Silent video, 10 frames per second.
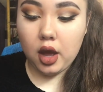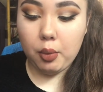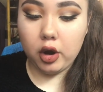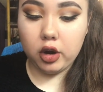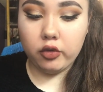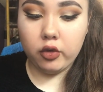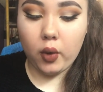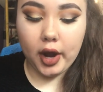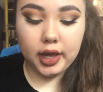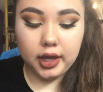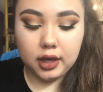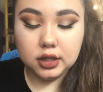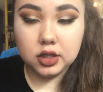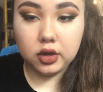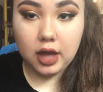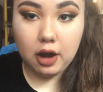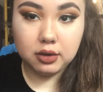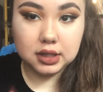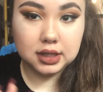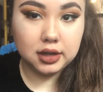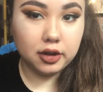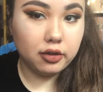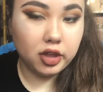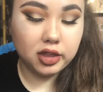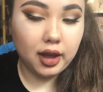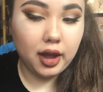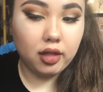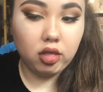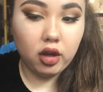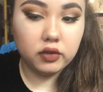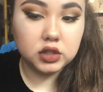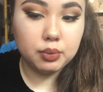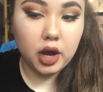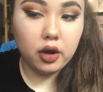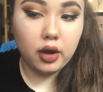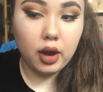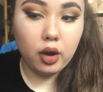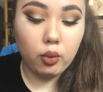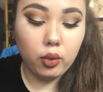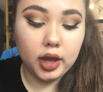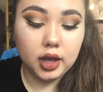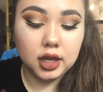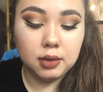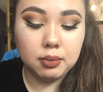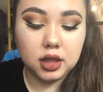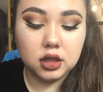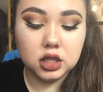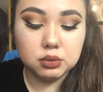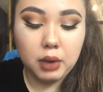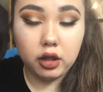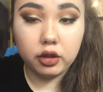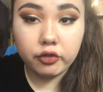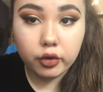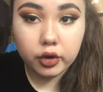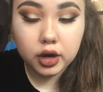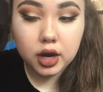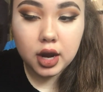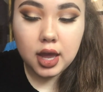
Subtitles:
a part of Hawaii. So that was another thing that I loved about what he made this palette for.